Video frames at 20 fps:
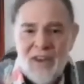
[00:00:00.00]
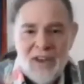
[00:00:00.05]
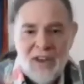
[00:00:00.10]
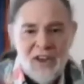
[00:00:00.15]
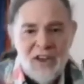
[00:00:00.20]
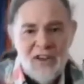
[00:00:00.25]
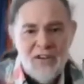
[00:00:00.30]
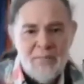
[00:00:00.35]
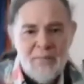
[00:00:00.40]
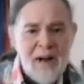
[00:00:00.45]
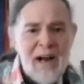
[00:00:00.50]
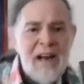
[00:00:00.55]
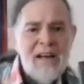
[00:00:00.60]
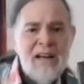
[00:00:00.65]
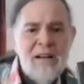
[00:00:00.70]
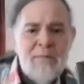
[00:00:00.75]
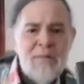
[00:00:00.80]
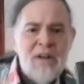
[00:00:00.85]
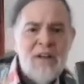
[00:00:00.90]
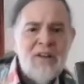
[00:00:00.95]
His
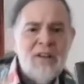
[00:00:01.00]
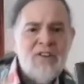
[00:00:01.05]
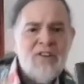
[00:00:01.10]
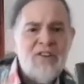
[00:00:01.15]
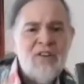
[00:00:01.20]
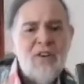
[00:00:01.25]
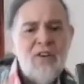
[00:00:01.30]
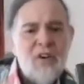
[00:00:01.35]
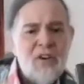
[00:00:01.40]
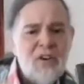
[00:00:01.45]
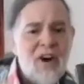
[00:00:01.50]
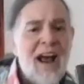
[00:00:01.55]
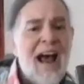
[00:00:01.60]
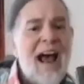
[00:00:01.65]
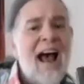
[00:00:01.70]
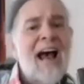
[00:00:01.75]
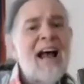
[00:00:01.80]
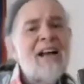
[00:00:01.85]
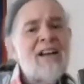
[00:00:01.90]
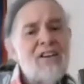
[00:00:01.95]
monument so
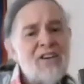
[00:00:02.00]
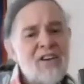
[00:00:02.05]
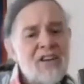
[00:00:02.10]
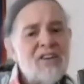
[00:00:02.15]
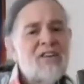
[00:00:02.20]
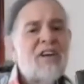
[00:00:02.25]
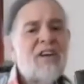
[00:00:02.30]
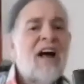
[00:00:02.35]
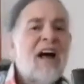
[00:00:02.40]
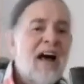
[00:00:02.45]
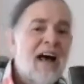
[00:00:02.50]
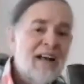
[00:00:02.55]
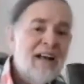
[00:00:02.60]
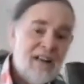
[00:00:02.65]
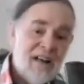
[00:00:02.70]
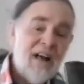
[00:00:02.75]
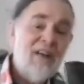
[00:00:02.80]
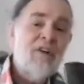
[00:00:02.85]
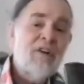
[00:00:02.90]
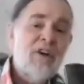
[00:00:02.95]
grand just
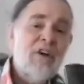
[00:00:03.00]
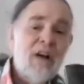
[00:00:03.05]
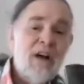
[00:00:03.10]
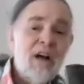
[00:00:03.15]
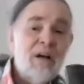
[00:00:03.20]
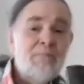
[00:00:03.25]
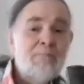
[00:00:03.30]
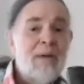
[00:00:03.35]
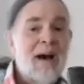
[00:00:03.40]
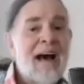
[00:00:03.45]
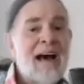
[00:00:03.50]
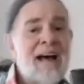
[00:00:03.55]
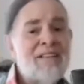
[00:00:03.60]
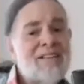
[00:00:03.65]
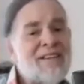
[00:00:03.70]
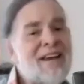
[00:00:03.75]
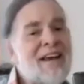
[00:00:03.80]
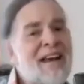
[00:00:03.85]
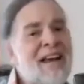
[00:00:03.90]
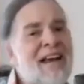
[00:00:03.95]
got covered up by
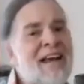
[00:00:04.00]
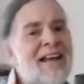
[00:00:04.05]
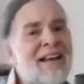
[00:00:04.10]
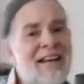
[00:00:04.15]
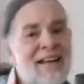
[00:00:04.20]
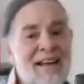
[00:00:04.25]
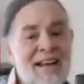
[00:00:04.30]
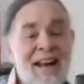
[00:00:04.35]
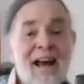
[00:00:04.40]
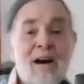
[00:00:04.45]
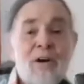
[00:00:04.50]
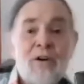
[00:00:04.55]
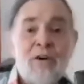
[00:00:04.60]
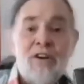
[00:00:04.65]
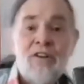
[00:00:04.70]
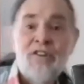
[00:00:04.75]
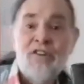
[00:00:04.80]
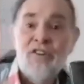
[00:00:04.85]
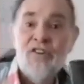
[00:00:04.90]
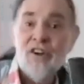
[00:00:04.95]
sand, and now
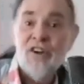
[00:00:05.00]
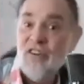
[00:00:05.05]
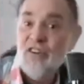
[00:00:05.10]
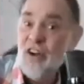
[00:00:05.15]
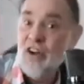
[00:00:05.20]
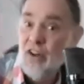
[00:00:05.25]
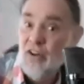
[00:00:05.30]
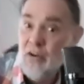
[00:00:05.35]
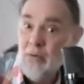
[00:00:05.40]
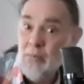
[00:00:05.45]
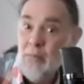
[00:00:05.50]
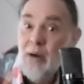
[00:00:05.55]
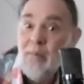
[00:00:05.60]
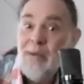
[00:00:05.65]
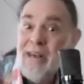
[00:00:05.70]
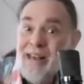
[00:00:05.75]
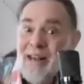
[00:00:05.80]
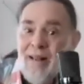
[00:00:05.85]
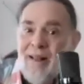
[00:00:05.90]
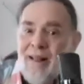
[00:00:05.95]
he's just another
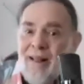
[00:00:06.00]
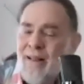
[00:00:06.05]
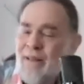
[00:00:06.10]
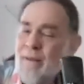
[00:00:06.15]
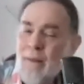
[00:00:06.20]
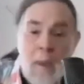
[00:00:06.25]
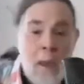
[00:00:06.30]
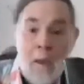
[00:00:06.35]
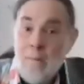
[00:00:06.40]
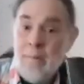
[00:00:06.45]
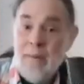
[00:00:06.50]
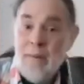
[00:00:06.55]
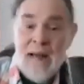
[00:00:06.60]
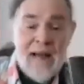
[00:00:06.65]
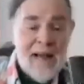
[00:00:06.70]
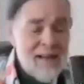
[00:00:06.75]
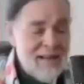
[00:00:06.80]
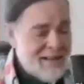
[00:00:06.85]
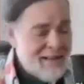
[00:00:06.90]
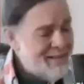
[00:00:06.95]
mummy,
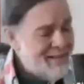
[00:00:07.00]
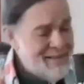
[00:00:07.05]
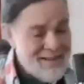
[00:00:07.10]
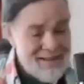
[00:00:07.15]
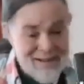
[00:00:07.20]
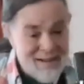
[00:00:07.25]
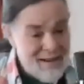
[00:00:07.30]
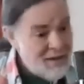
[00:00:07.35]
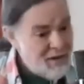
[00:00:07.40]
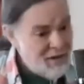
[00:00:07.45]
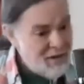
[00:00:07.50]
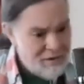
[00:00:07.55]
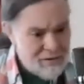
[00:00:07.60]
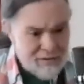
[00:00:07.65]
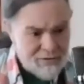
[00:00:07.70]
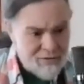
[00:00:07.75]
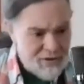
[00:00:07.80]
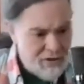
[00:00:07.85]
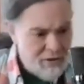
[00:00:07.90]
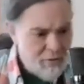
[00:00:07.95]
man, 'cause none
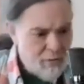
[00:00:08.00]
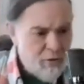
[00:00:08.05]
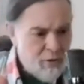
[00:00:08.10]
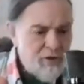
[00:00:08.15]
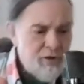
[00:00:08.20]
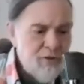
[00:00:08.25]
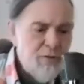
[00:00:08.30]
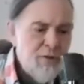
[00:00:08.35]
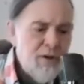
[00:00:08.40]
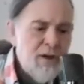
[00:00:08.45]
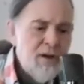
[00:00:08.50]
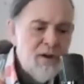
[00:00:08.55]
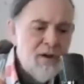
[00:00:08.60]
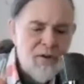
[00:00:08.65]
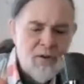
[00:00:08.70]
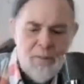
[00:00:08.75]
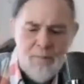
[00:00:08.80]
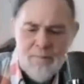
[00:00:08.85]
of it was real.